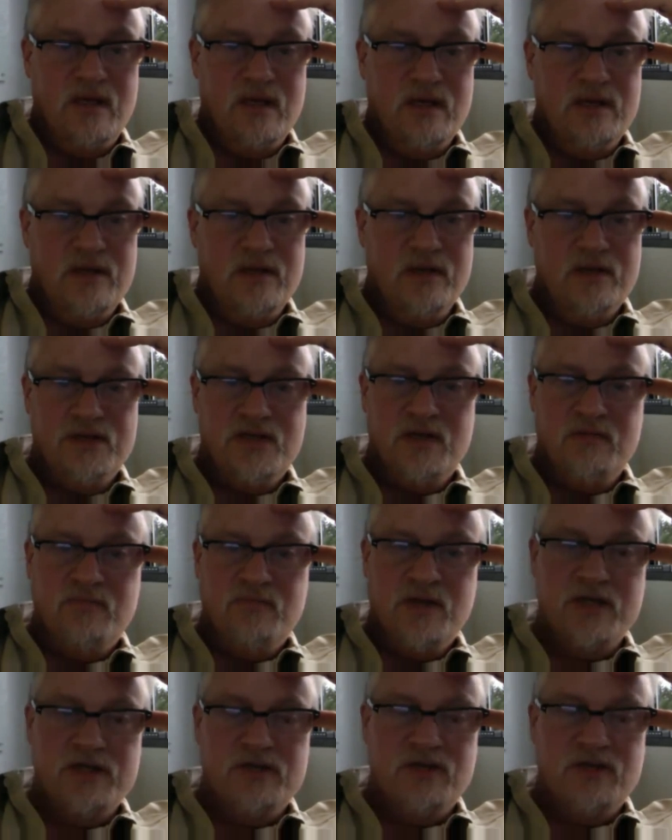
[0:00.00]
there's some
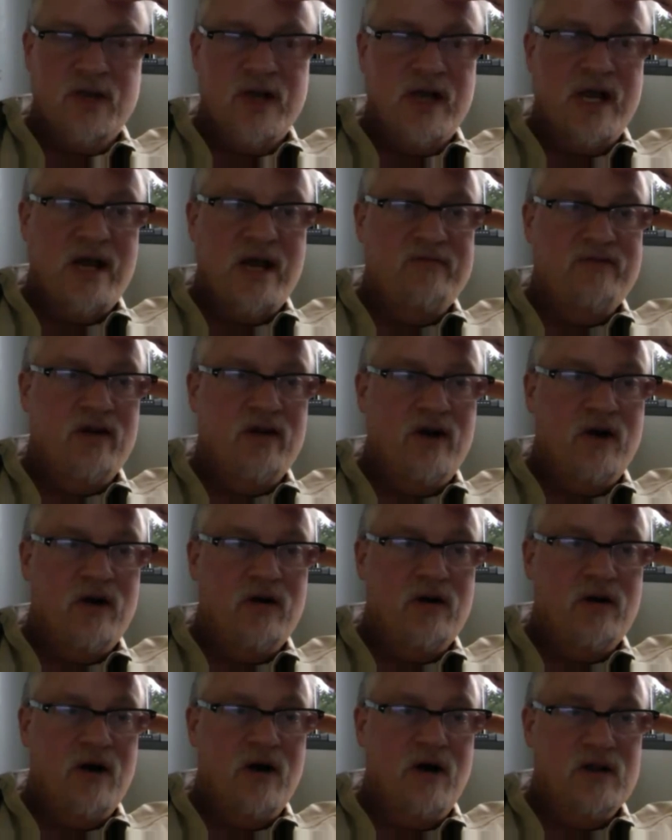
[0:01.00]
place where I have it
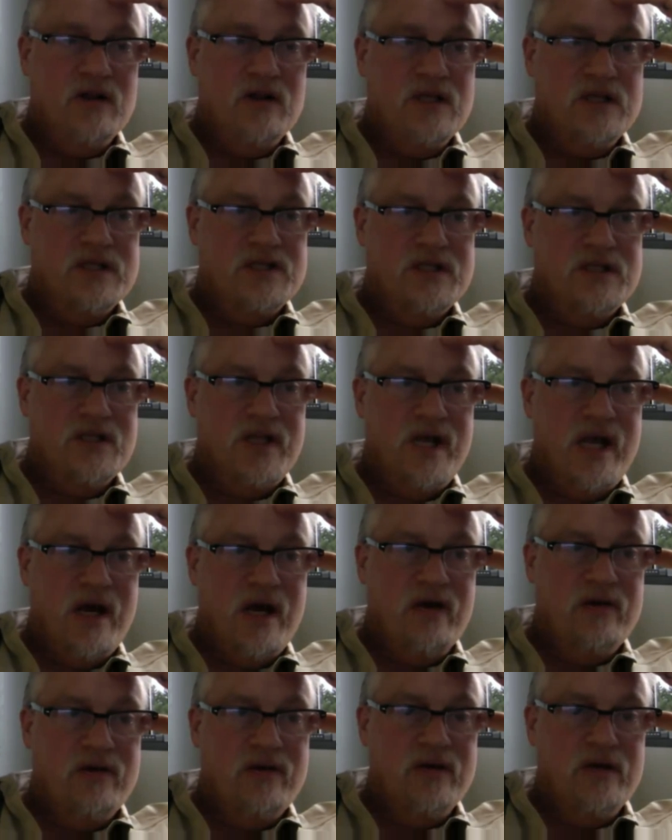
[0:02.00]
all listed
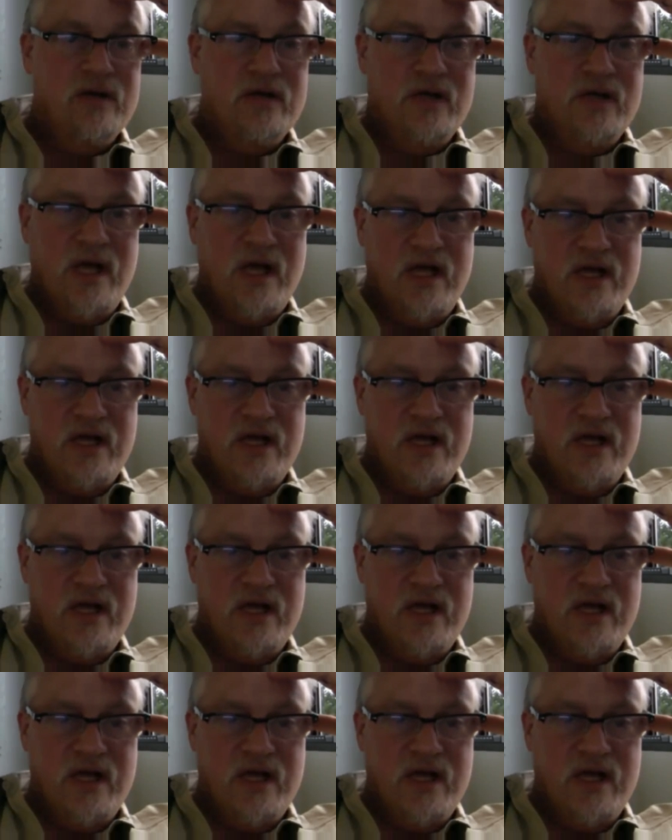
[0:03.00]
out, and